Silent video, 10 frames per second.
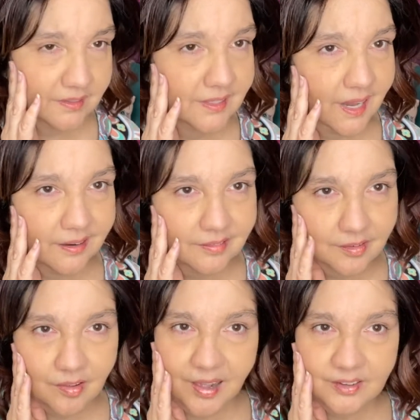getting the
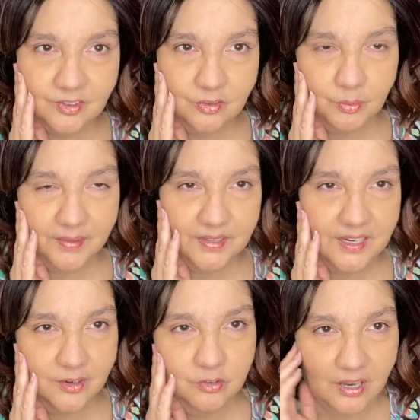glasses around the
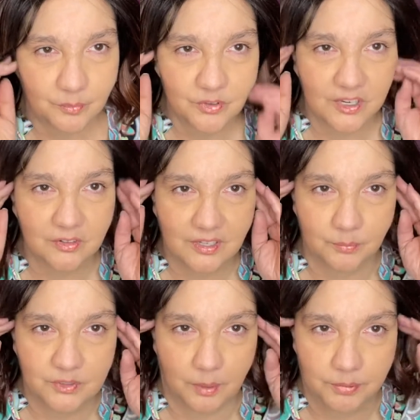ear tabs. The ear tabs
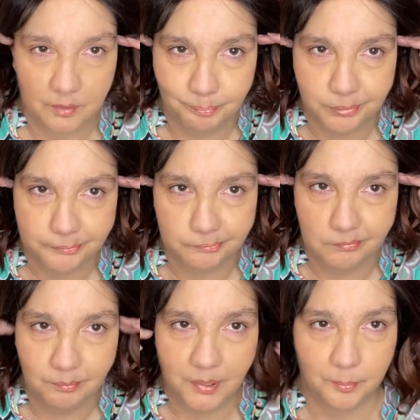kept like
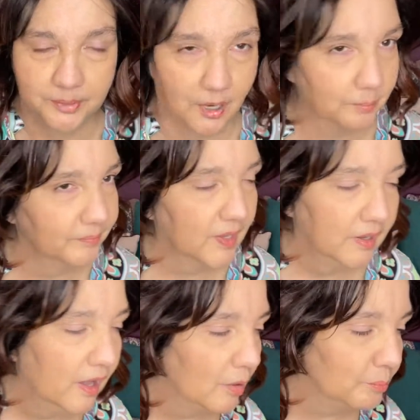popping up.
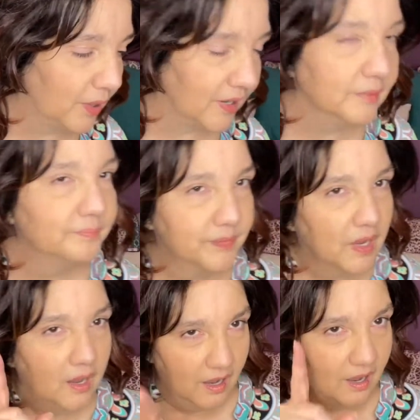But
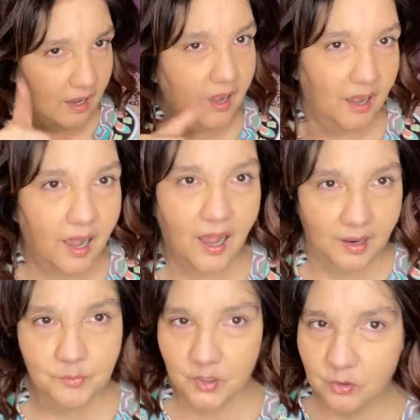I'm
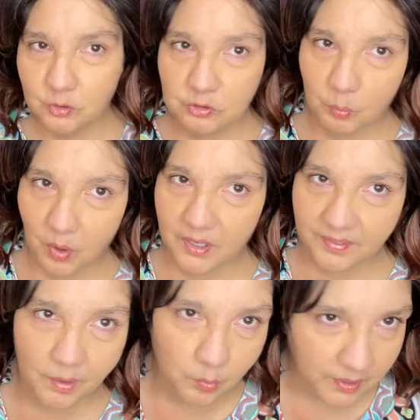going to do some work on
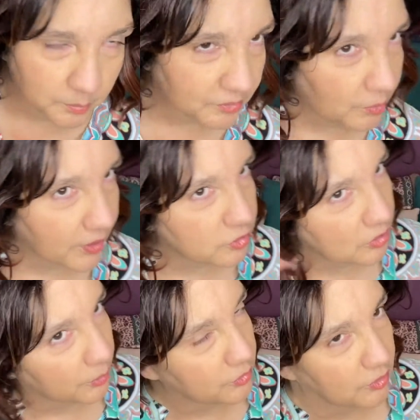that wig before I show
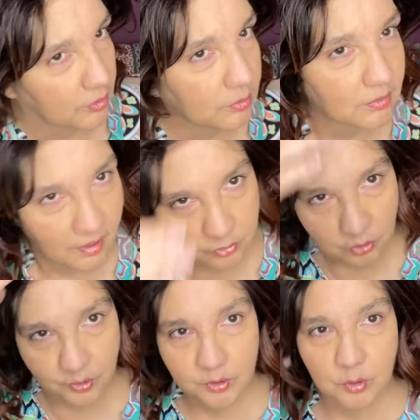it to you. I'll show
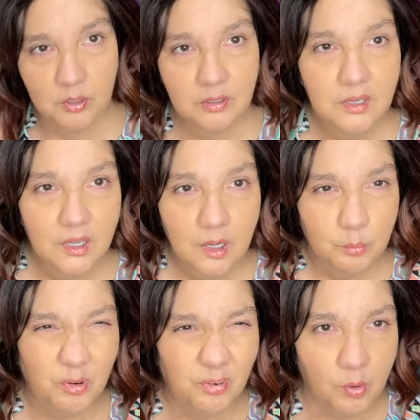you the
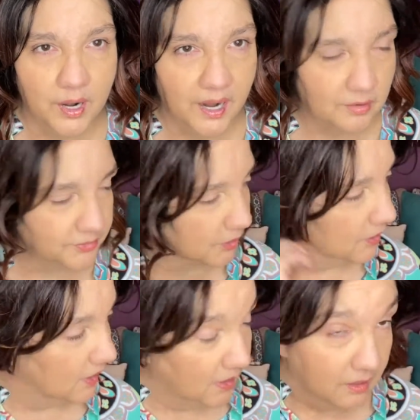before and after.
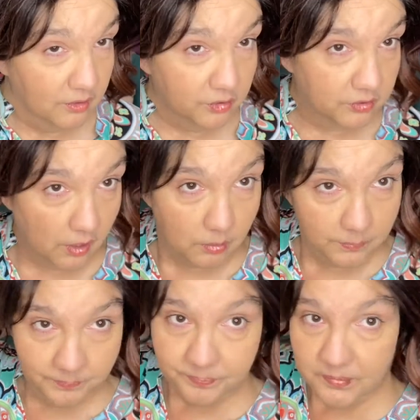So
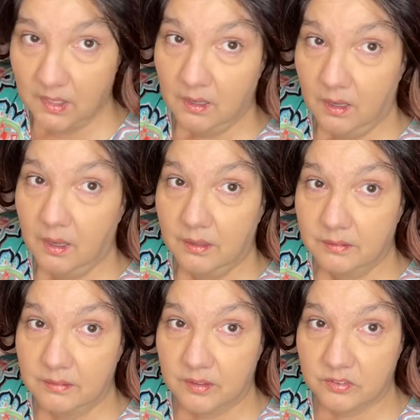
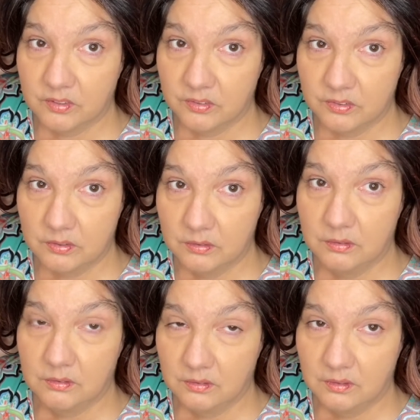this is
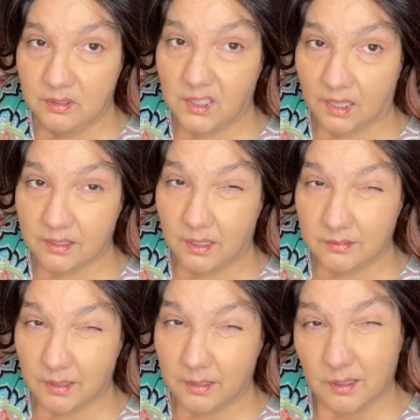
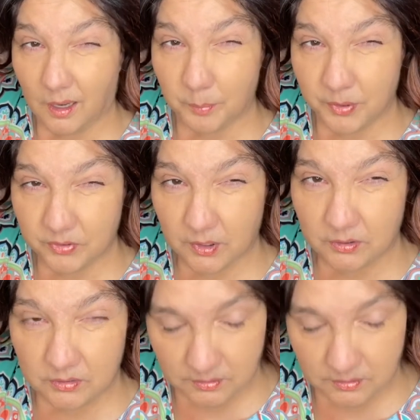Caliente Hibiscus.